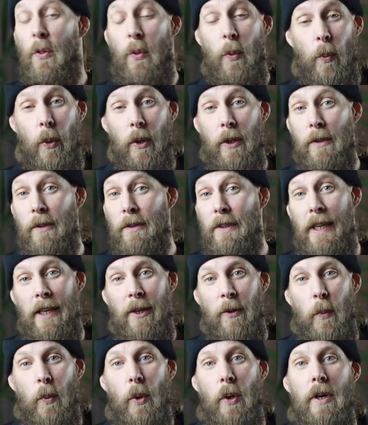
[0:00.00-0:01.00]
the world
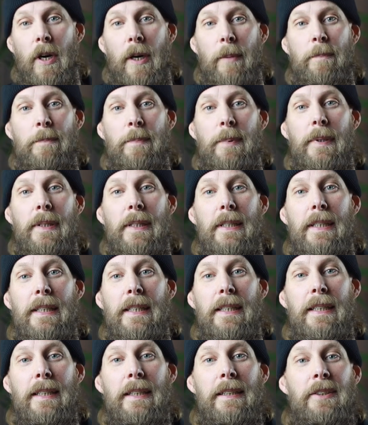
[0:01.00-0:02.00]
kind of woke up
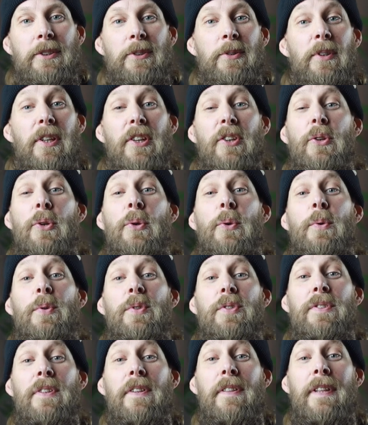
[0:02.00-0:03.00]
to the news